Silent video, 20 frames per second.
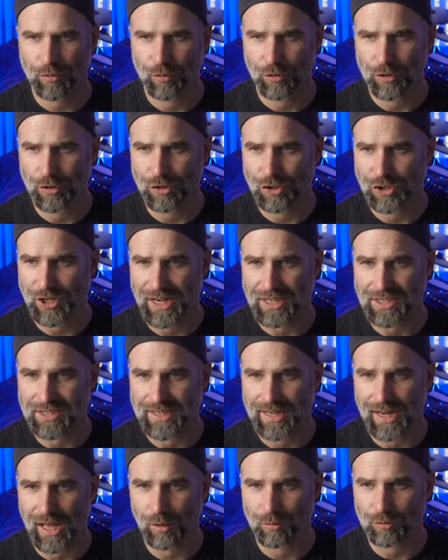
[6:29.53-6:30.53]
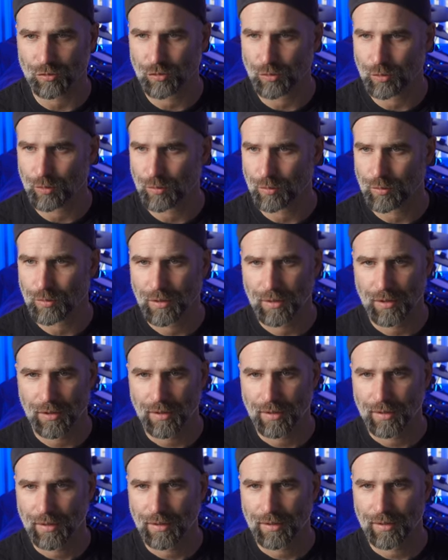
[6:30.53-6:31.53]
You can change it out to
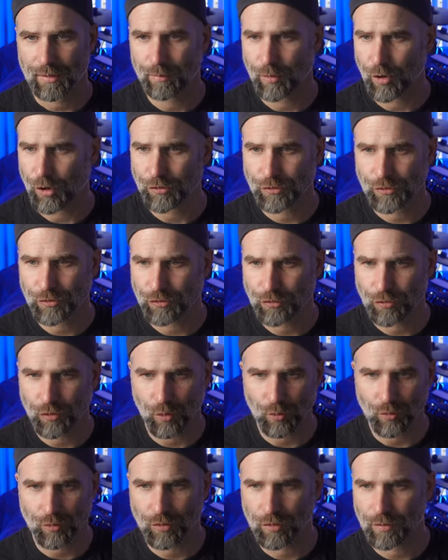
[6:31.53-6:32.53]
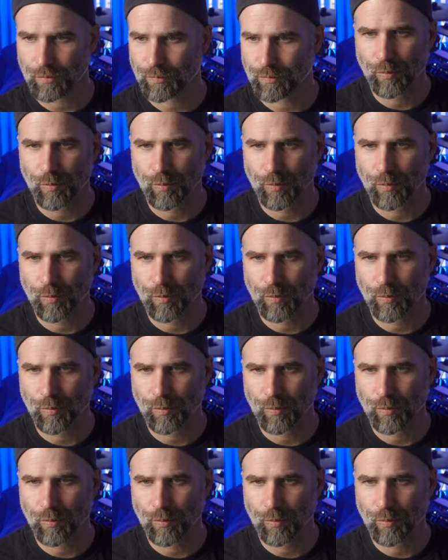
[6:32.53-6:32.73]
birds and stones.